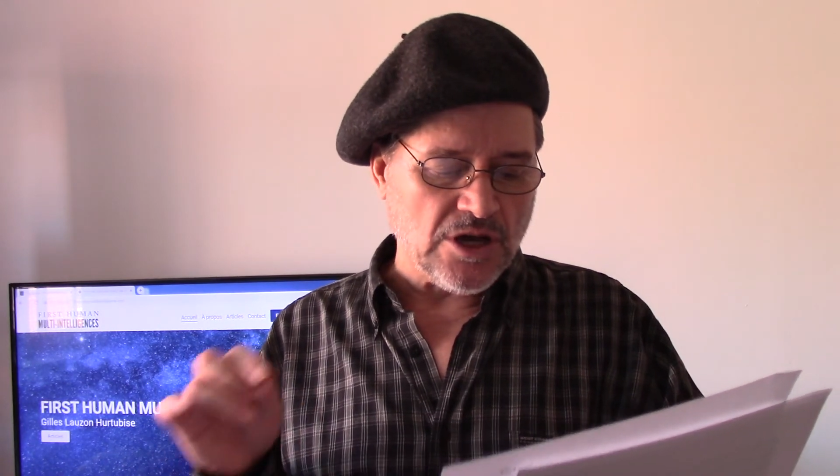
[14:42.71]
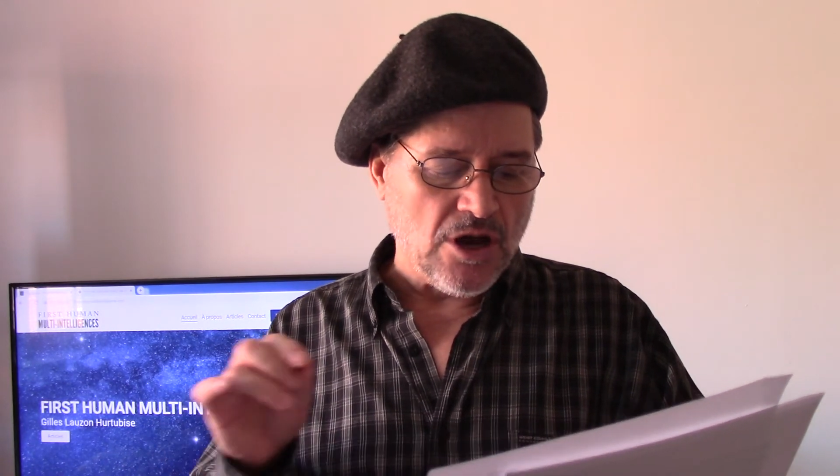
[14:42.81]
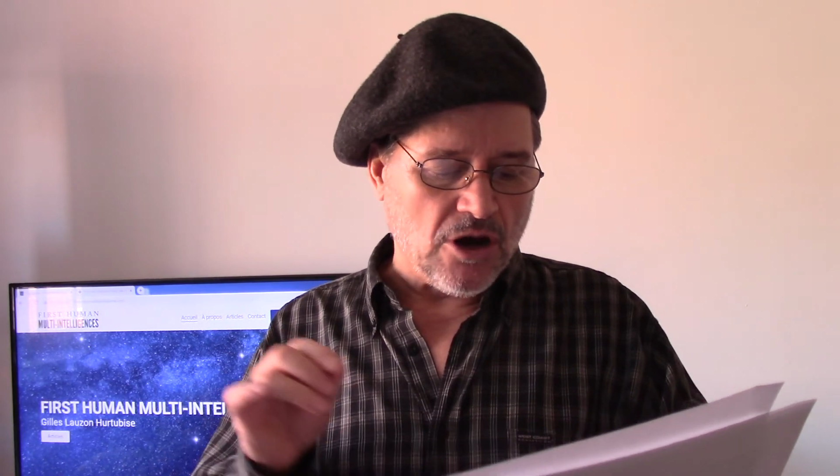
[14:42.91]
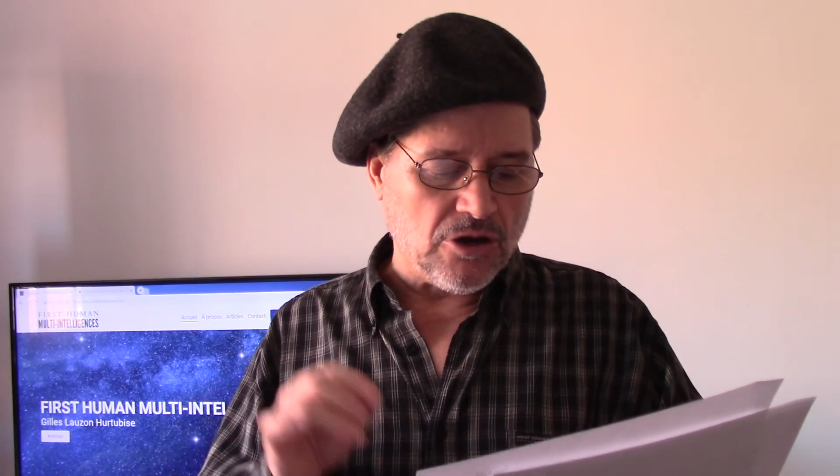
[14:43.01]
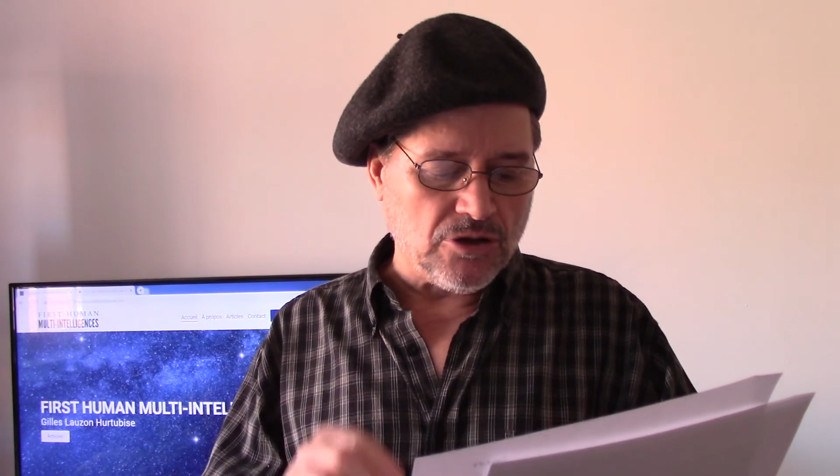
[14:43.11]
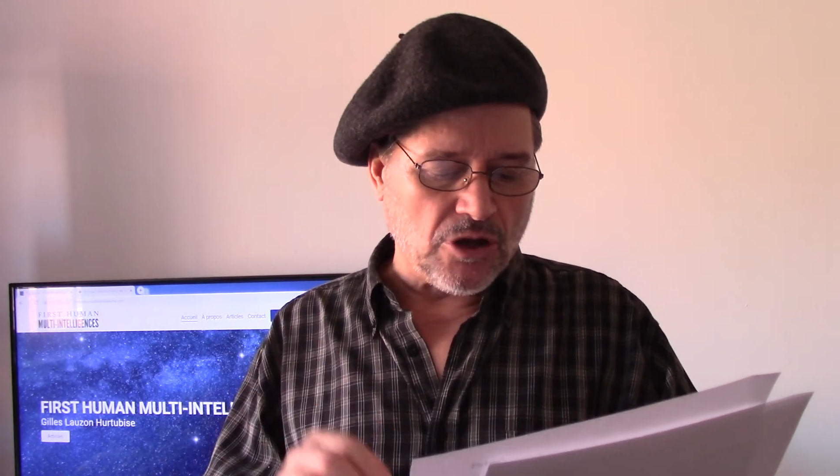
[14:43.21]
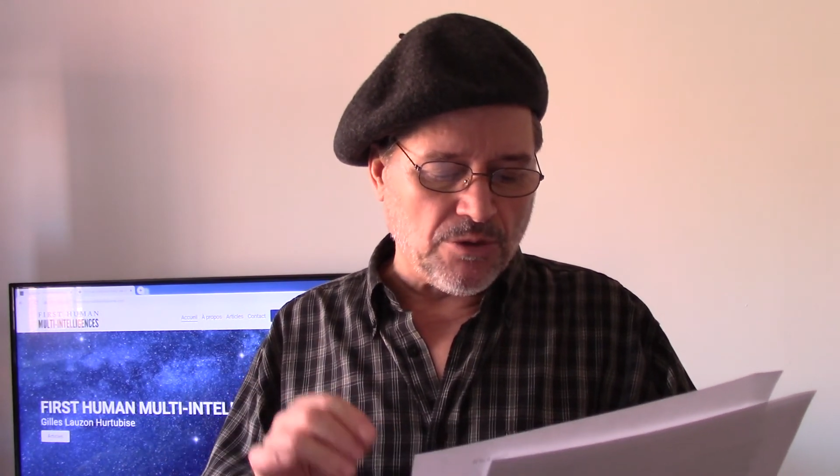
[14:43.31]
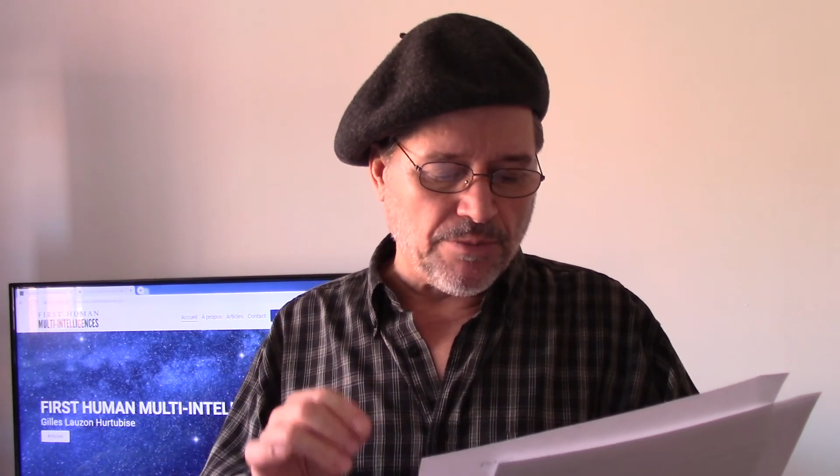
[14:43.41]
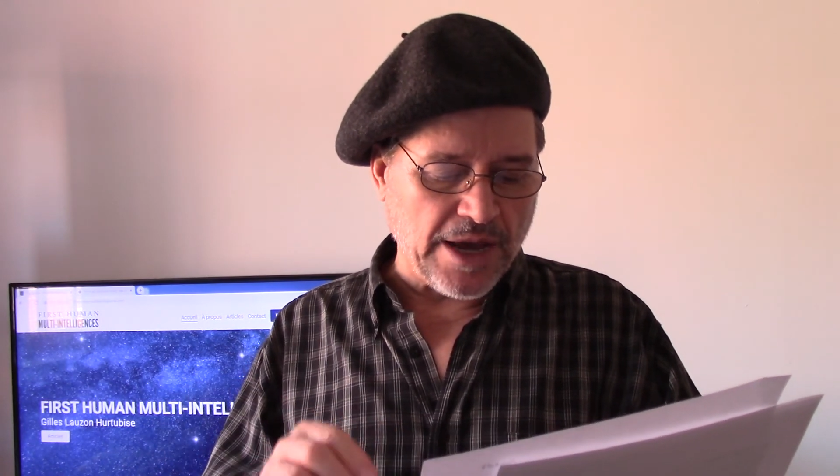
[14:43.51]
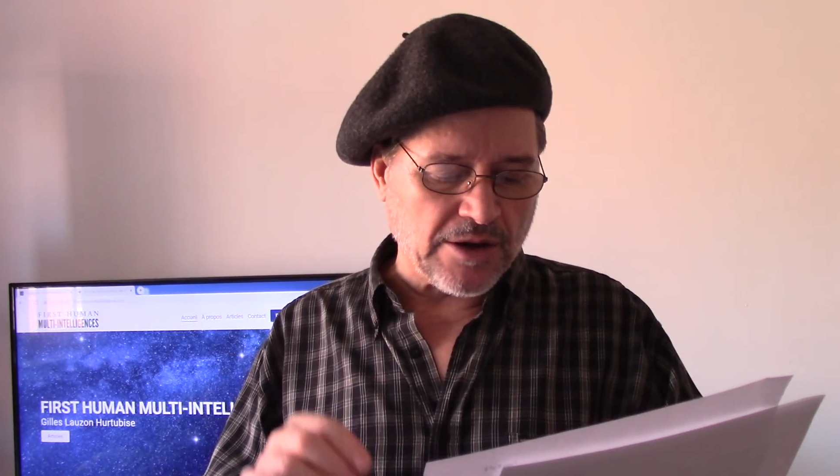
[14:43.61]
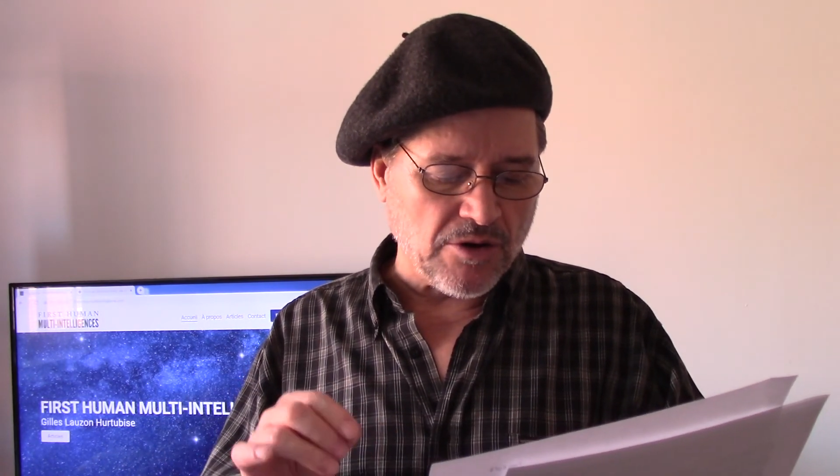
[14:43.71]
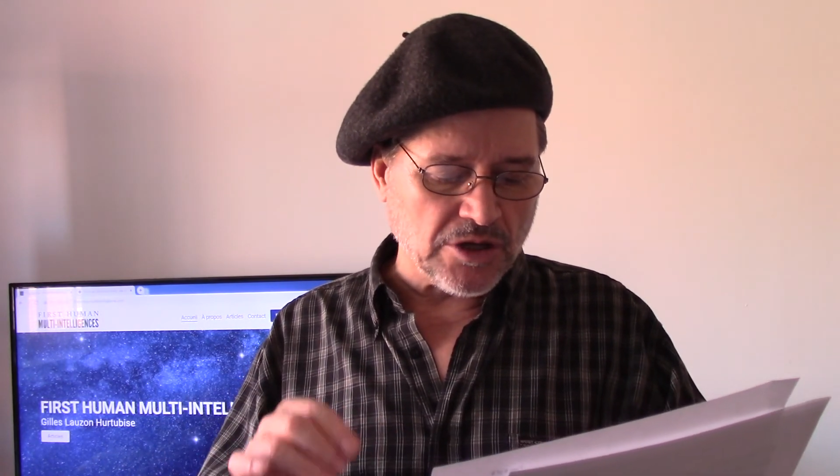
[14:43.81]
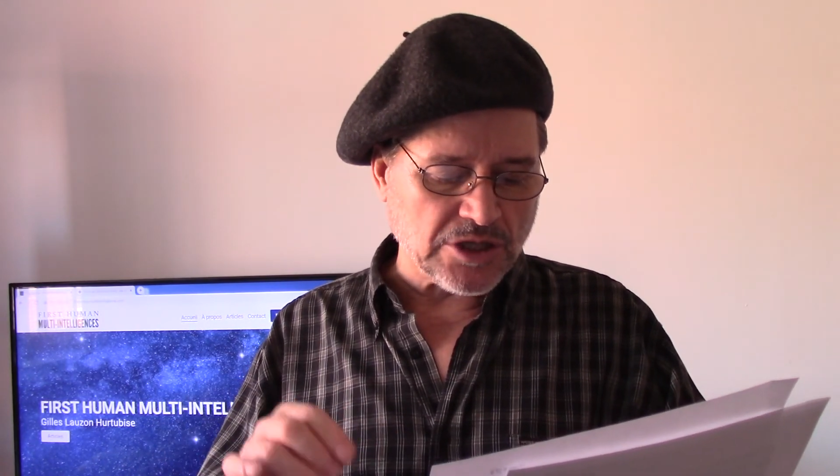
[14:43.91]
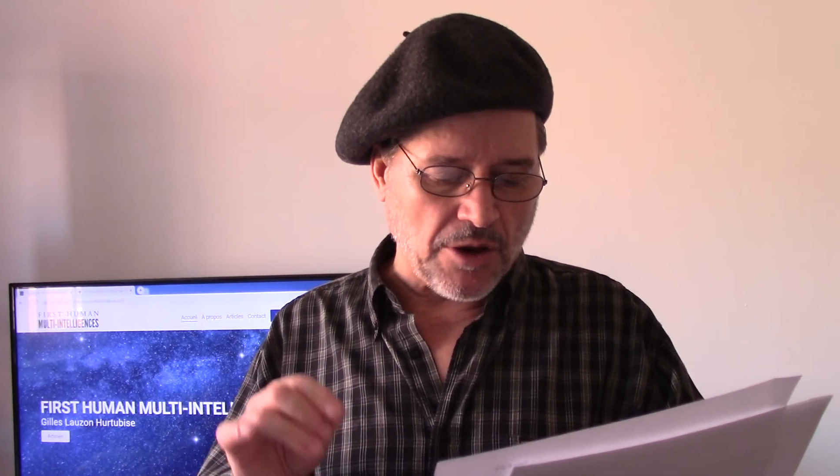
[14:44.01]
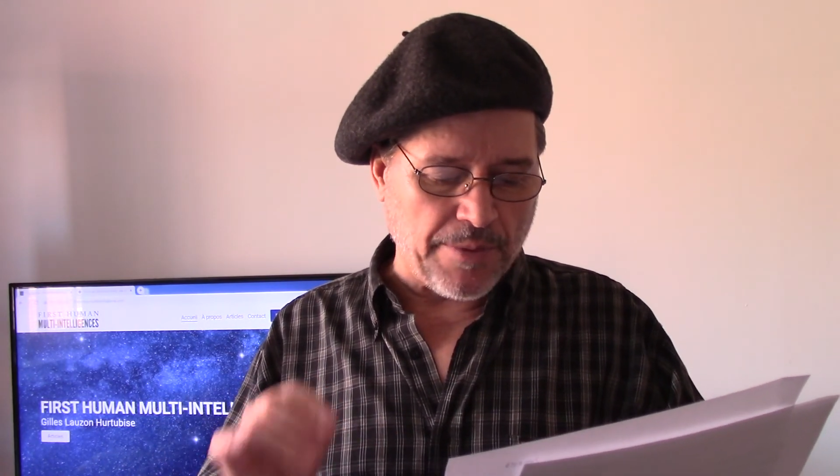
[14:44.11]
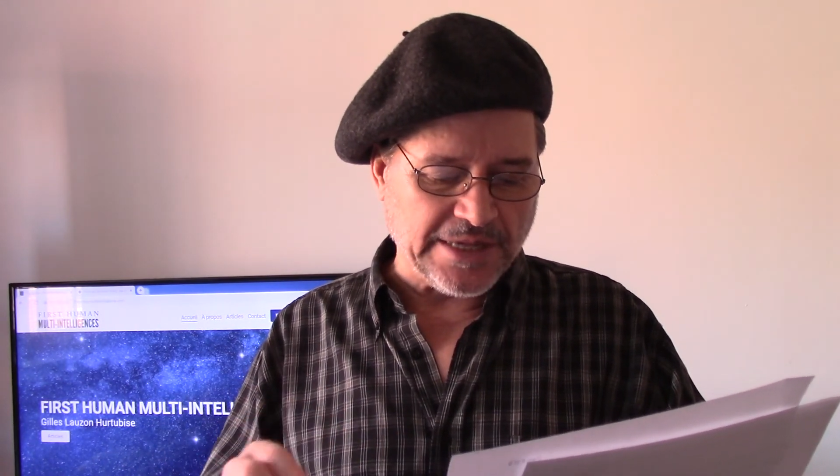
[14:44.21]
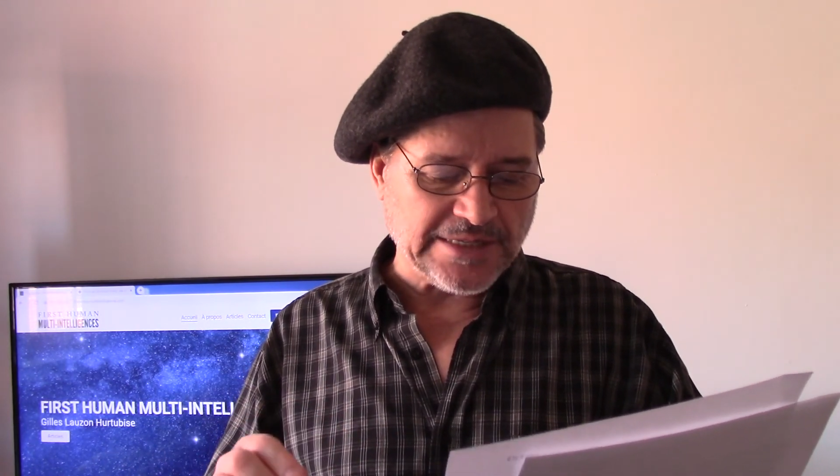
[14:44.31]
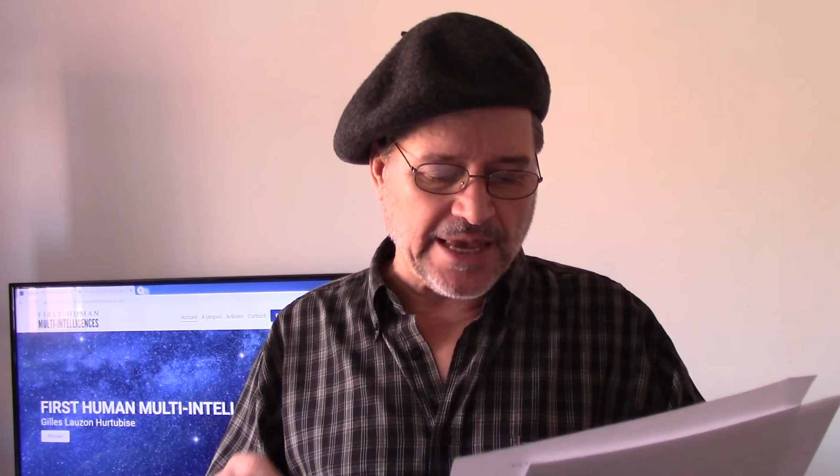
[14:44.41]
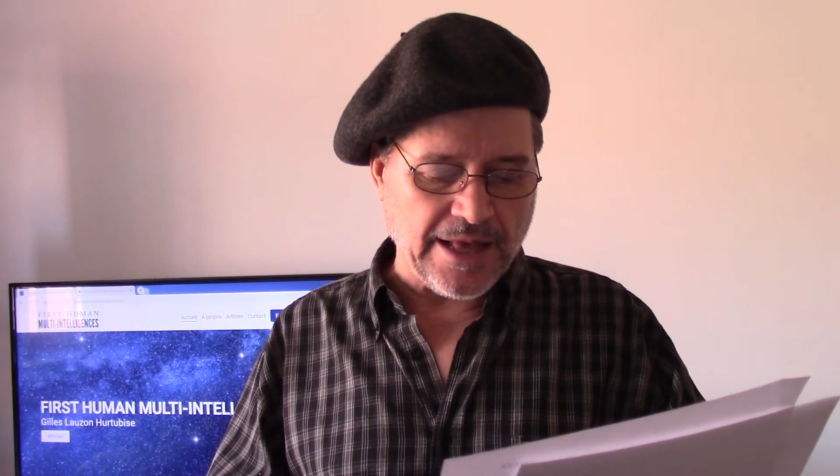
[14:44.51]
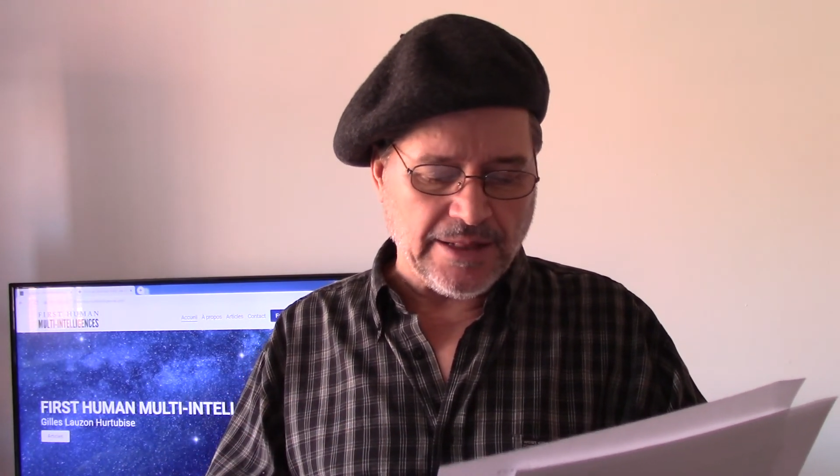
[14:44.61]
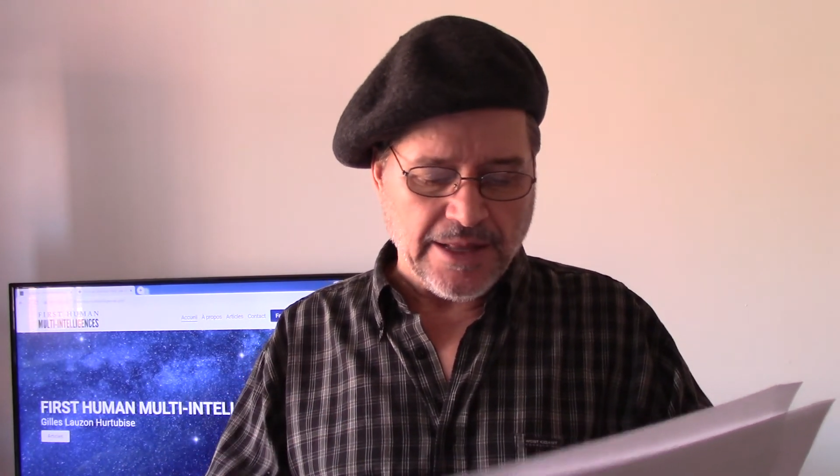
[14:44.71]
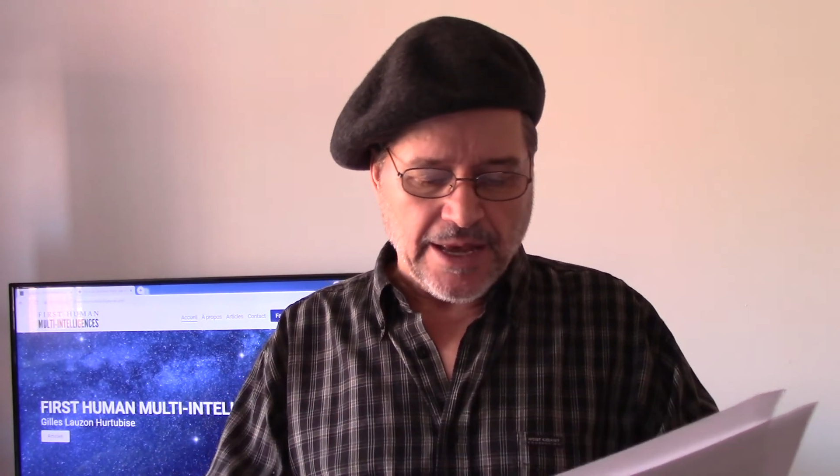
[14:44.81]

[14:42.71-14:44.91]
on a macroscopic scale,